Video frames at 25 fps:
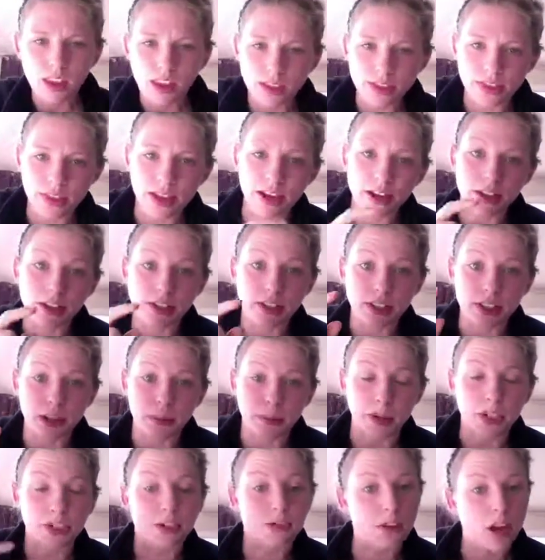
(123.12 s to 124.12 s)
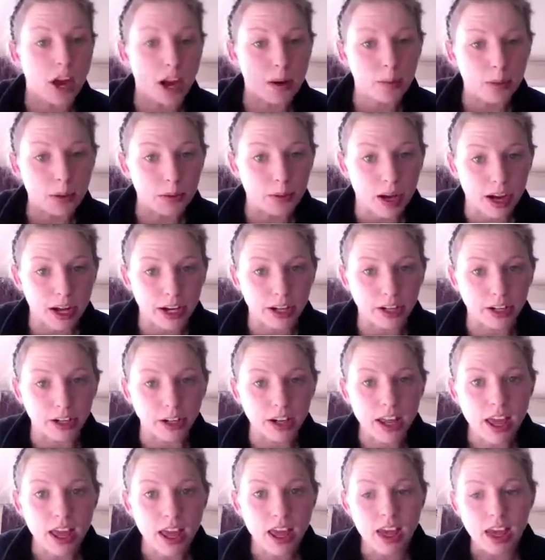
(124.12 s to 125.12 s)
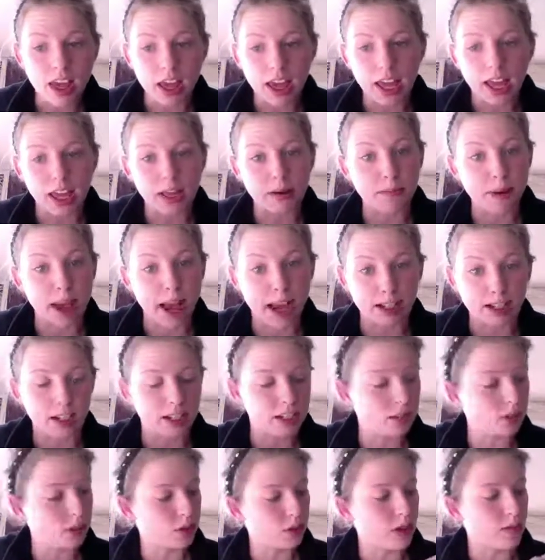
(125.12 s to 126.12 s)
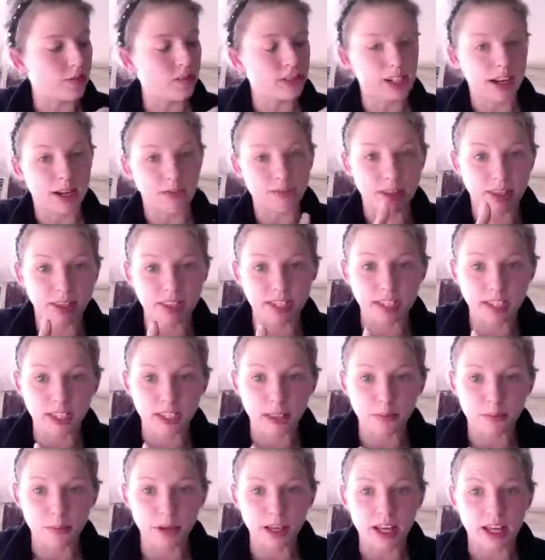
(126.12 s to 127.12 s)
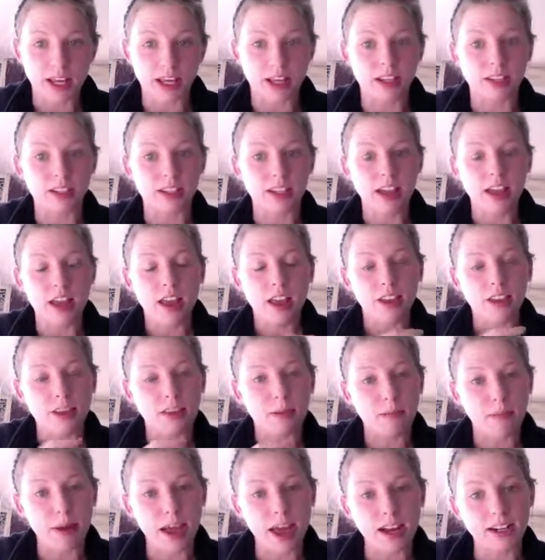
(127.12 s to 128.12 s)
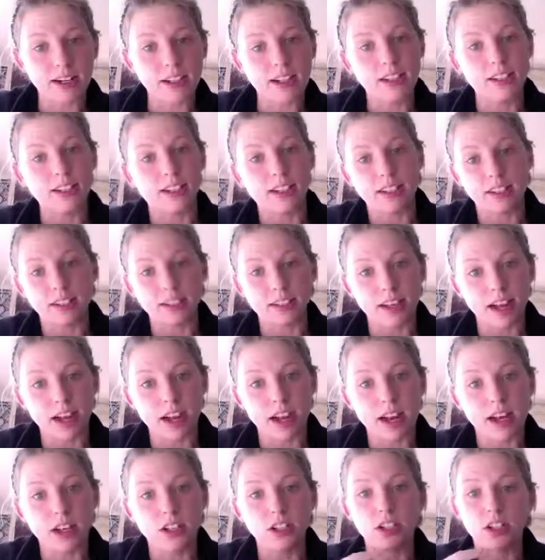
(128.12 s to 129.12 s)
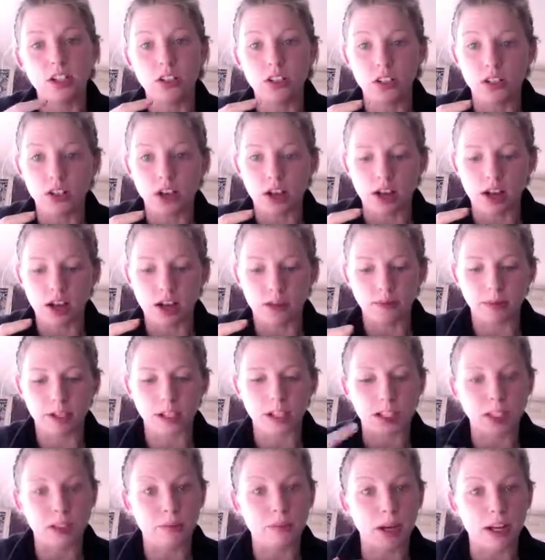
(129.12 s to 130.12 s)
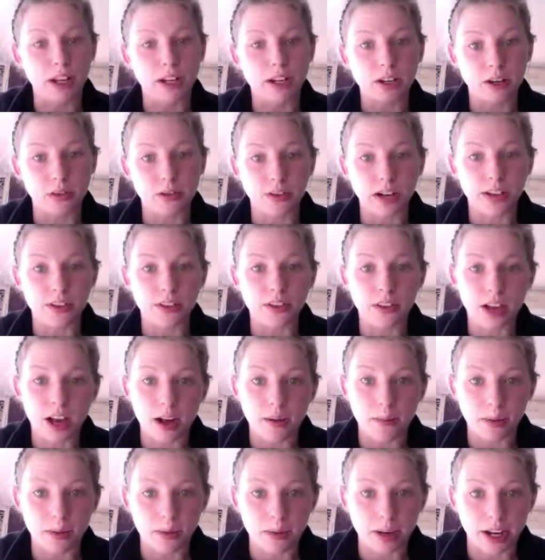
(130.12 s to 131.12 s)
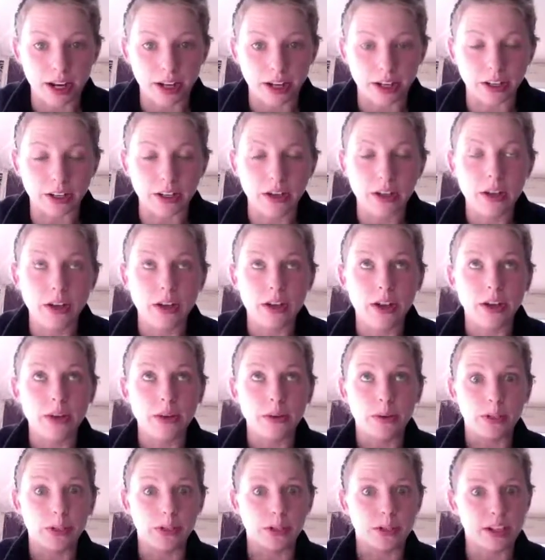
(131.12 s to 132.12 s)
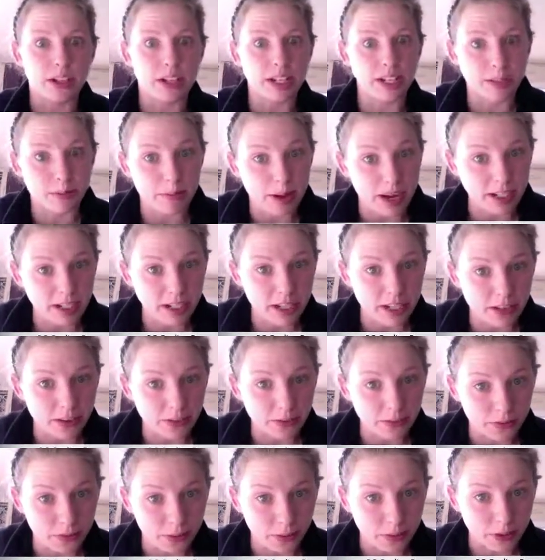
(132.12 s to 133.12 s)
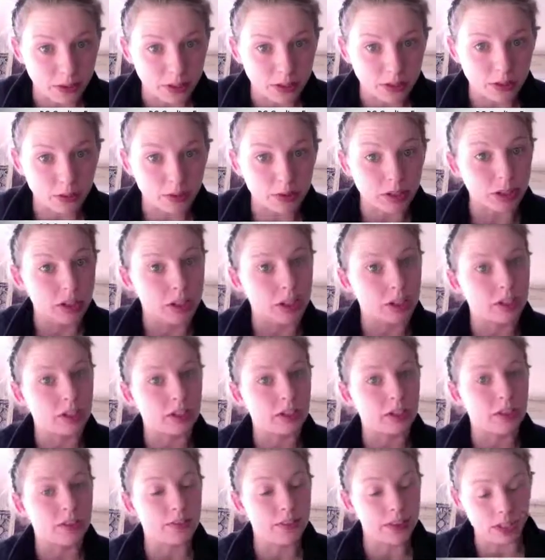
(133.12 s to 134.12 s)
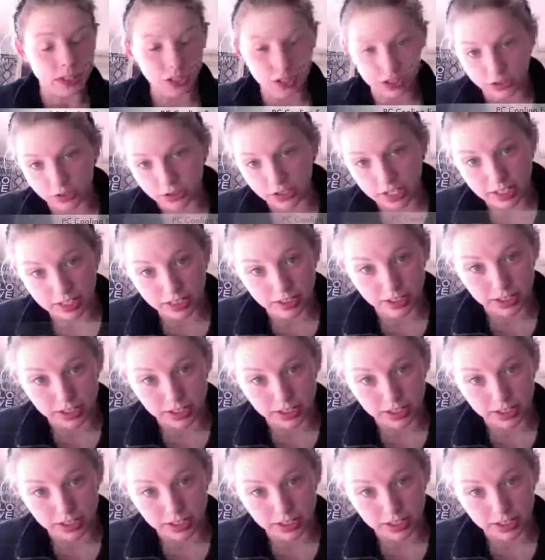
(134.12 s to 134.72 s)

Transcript: there's a bunch of copper wire and magnets. So every time that this spins, the magnets inside get spun around the copper wire, which creates a magnetic force, which eventually creates